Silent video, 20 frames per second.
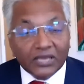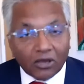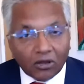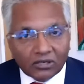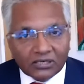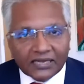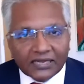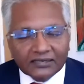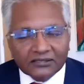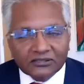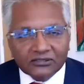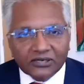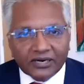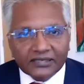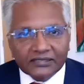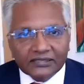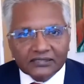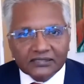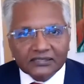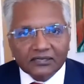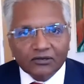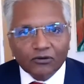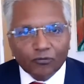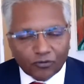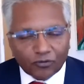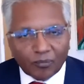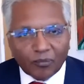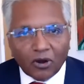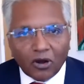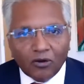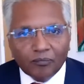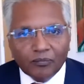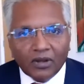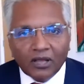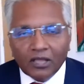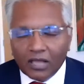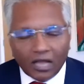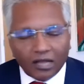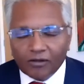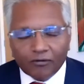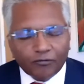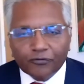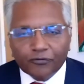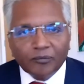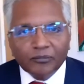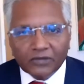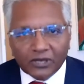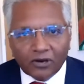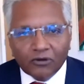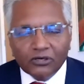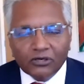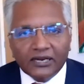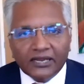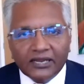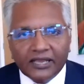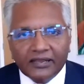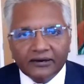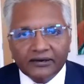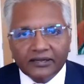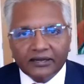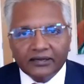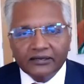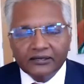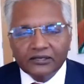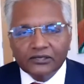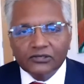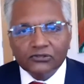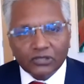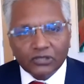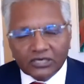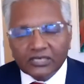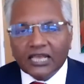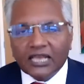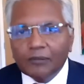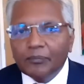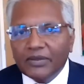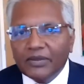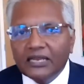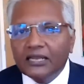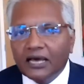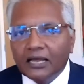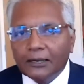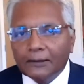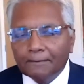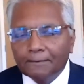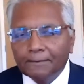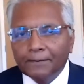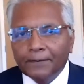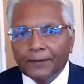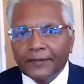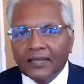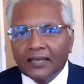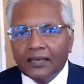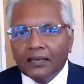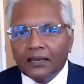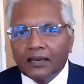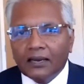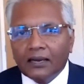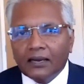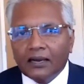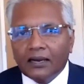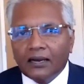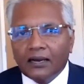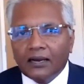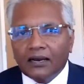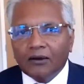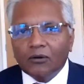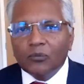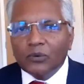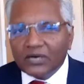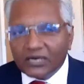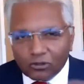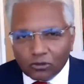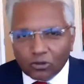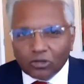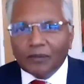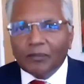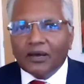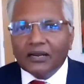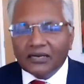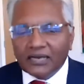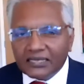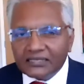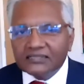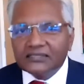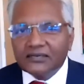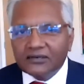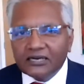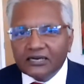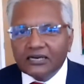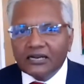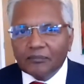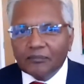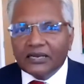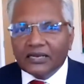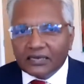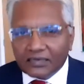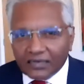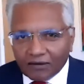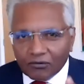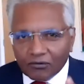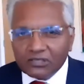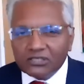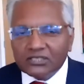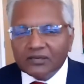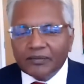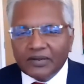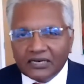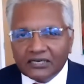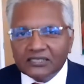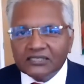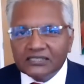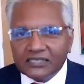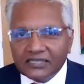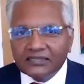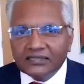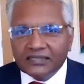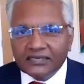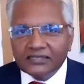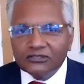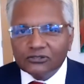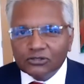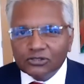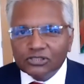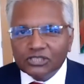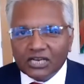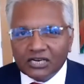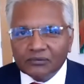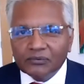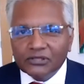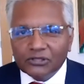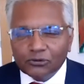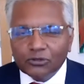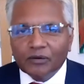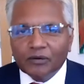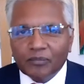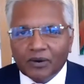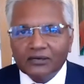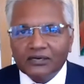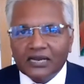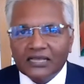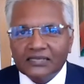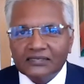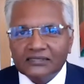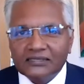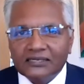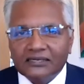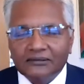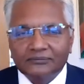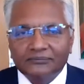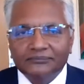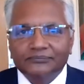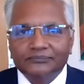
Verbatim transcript: contact traced from home, uh, from the local area. So it can be done. Uh, we'll talk about Leicester in a minute. I've got some interesting things to share with you about Leicester.